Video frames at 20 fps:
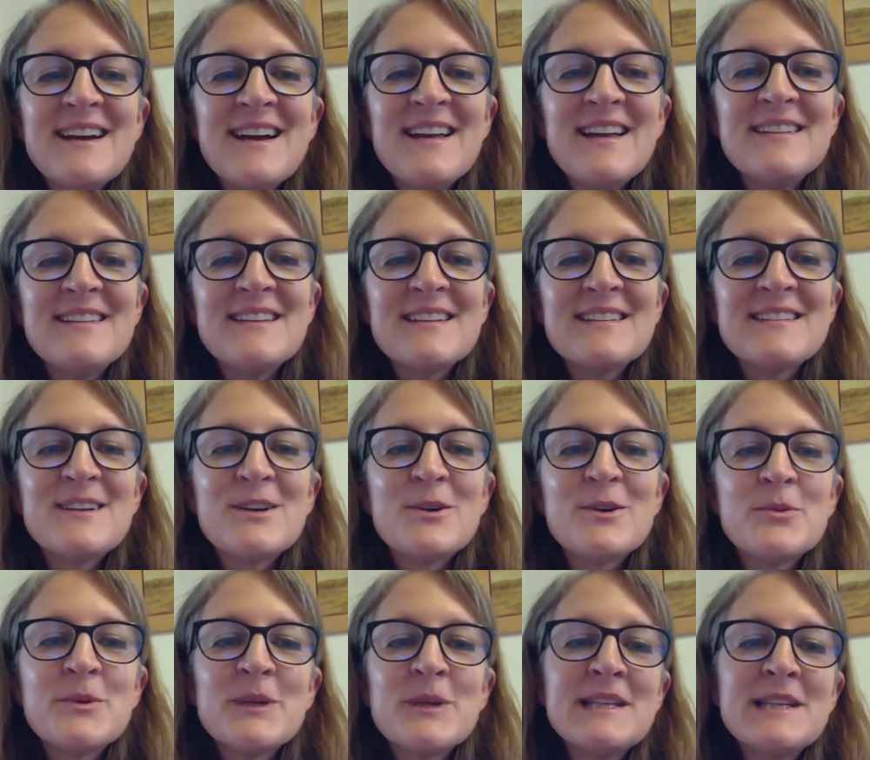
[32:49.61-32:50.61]
I think they're
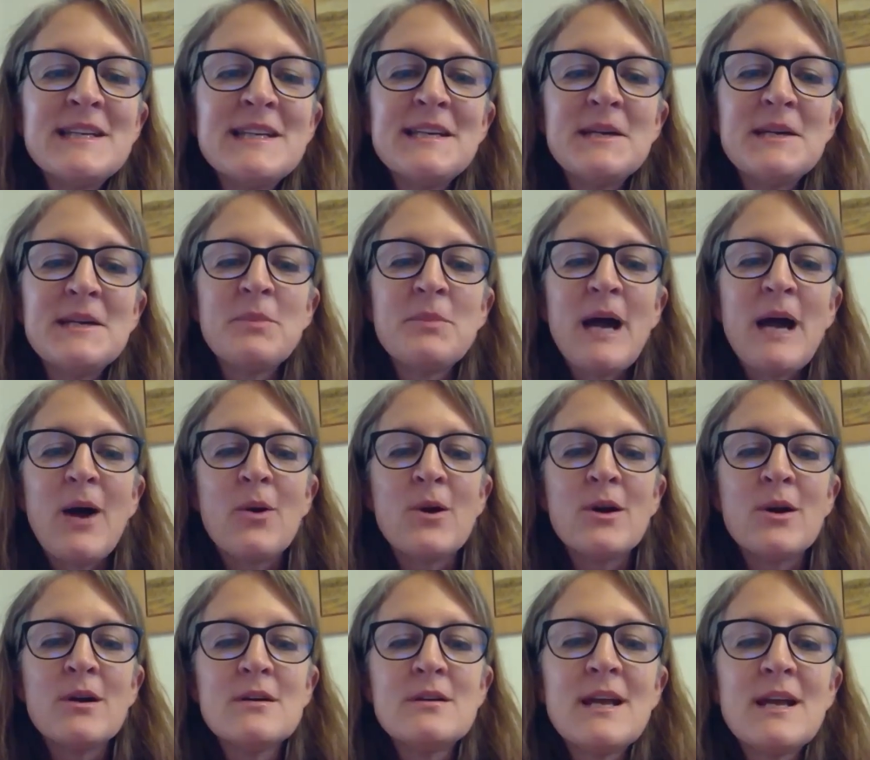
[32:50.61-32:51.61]
really
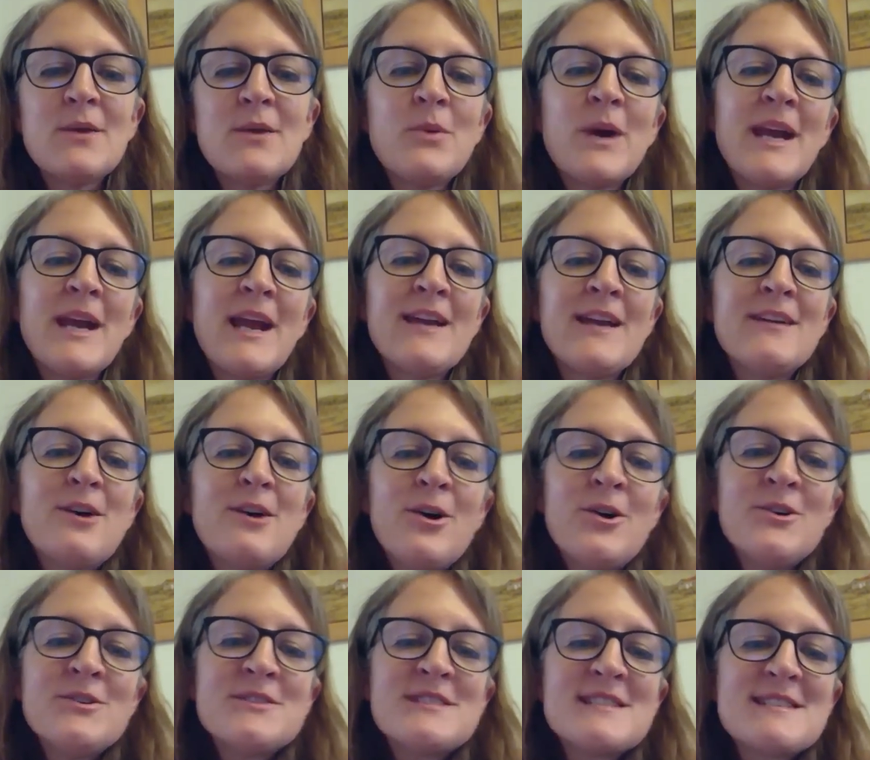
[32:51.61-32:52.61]
empowered, and when I
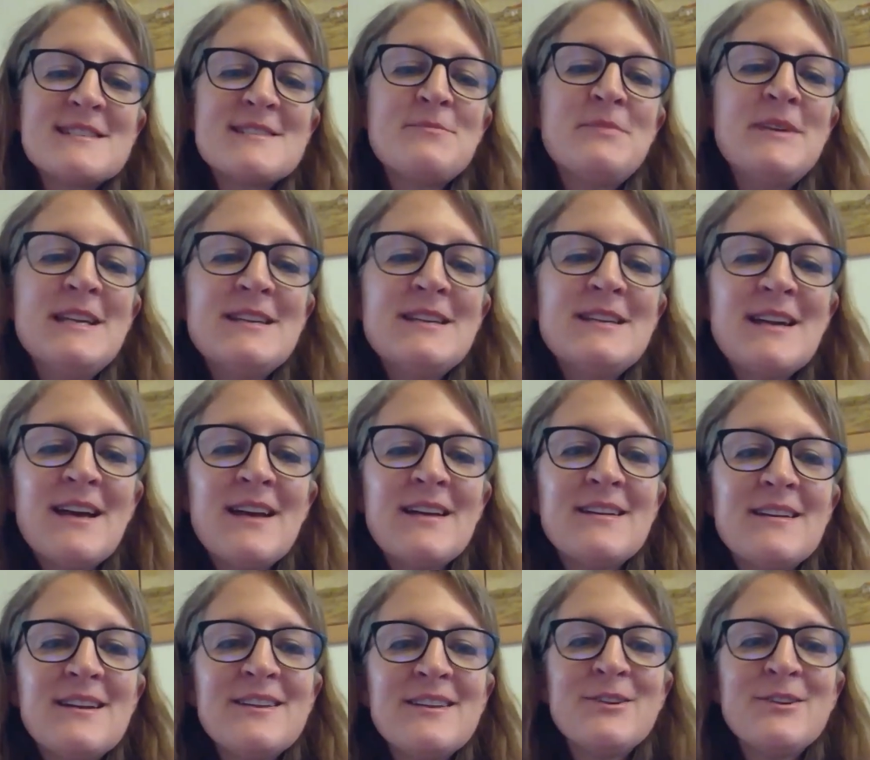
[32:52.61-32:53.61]
go to speak
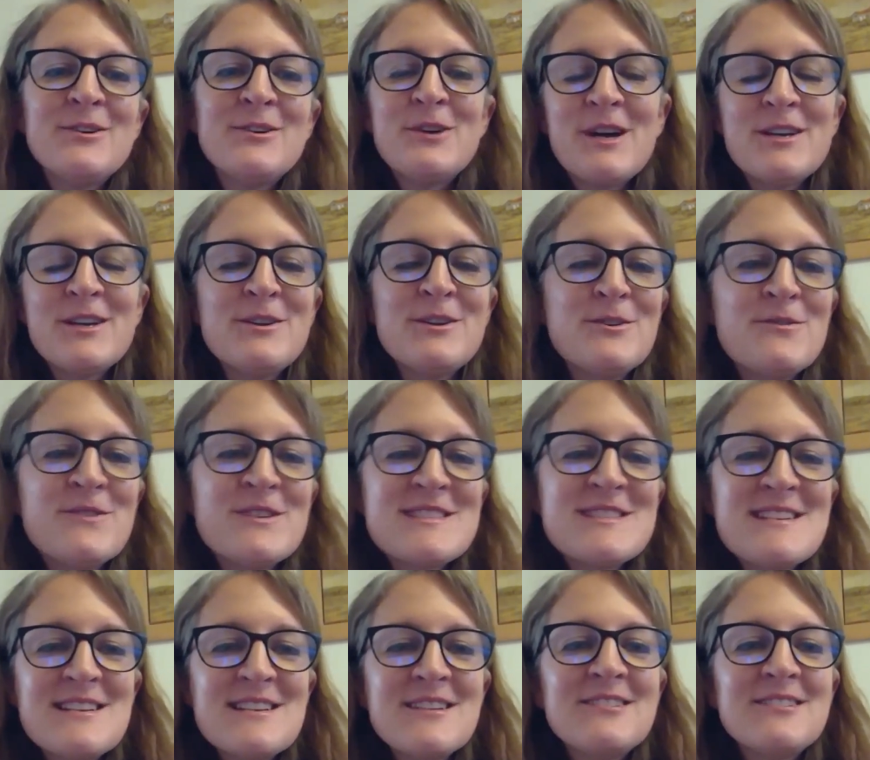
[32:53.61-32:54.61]
at a
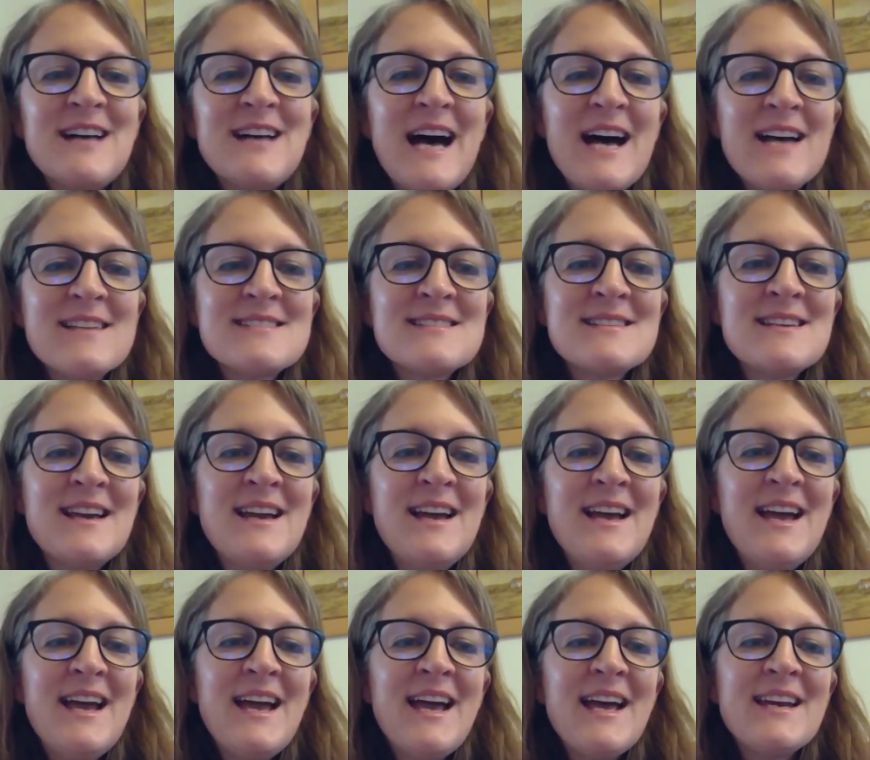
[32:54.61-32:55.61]
university class,
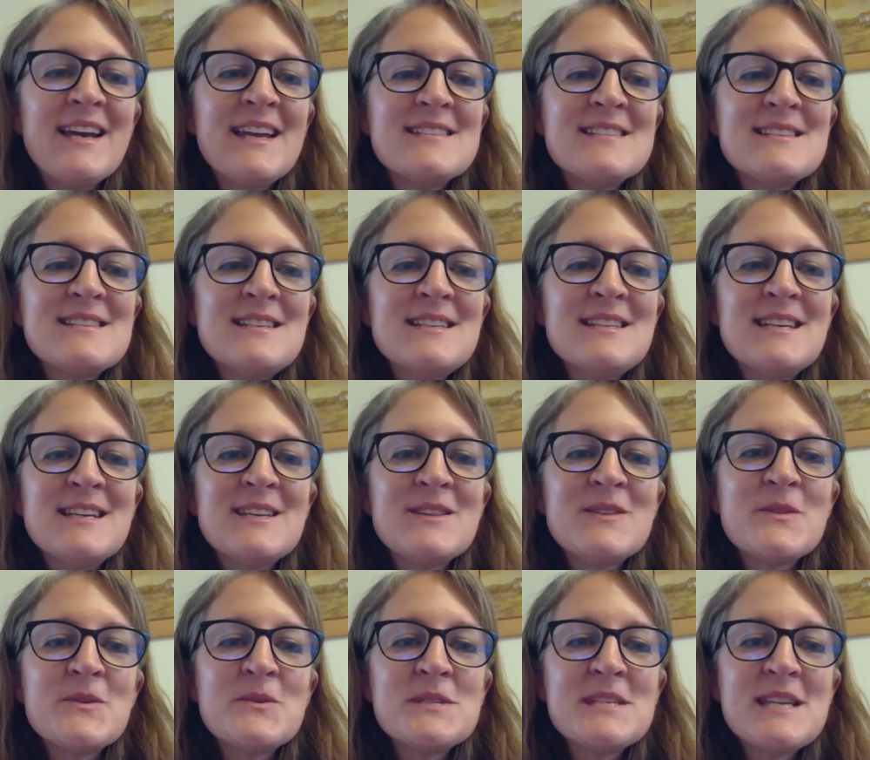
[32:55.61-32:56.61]
and I see the
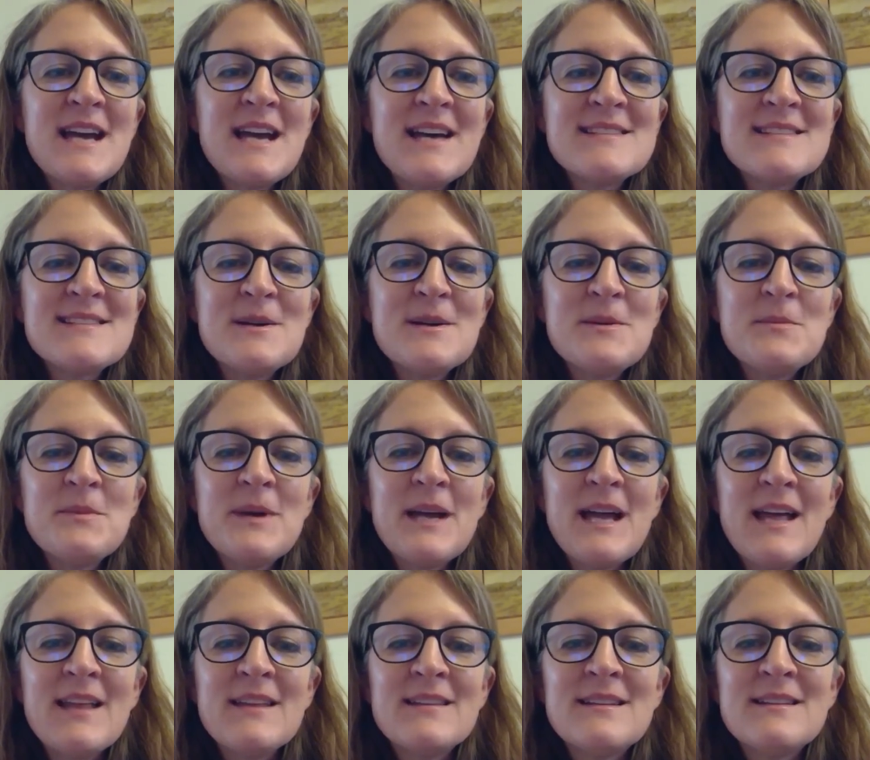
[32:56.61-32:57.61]
enthusiasm
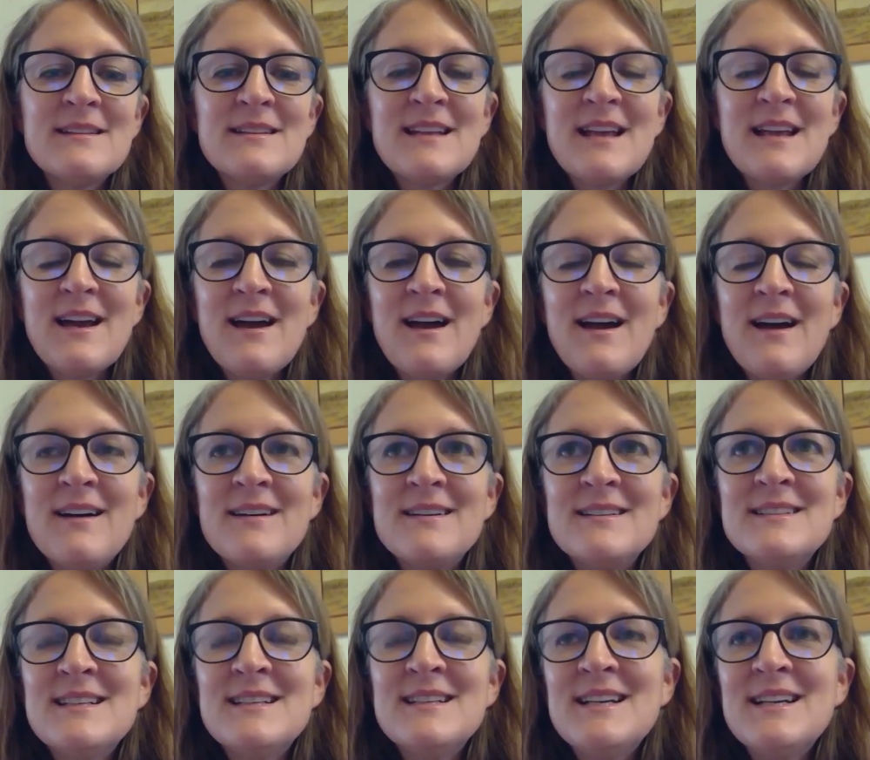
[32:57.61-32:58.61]
and
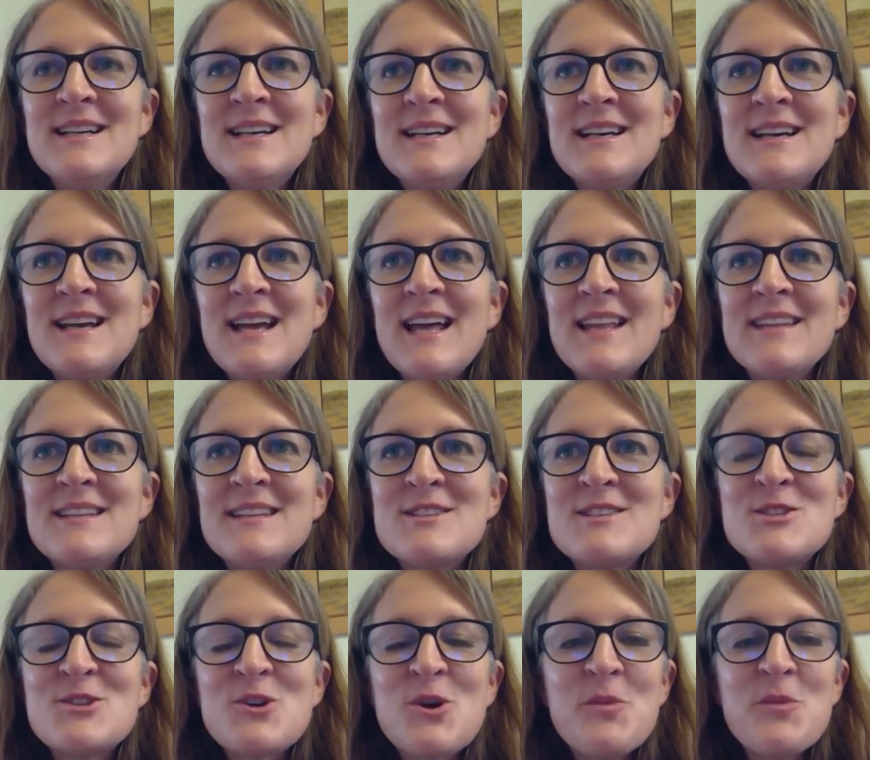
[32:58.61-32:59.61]
the
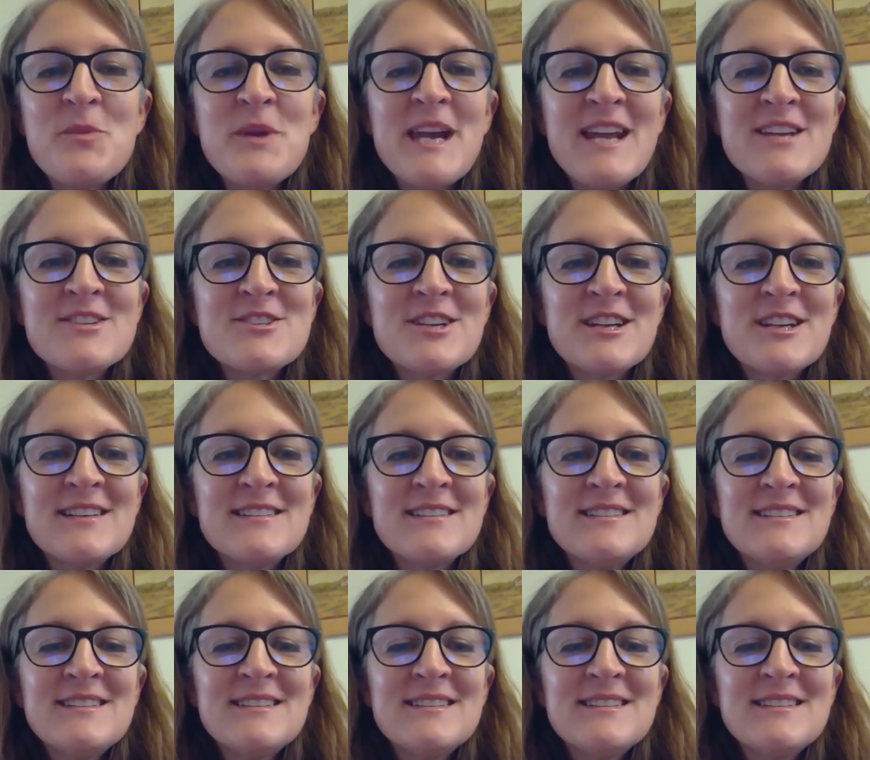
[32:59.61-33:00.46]
determination,